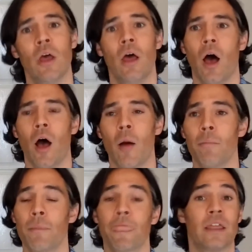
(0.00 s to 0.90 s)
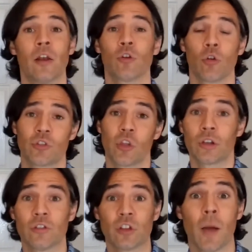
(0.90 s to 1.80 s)
lots of the
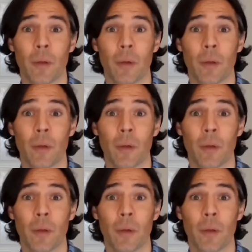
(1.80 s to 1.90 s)
ideas that come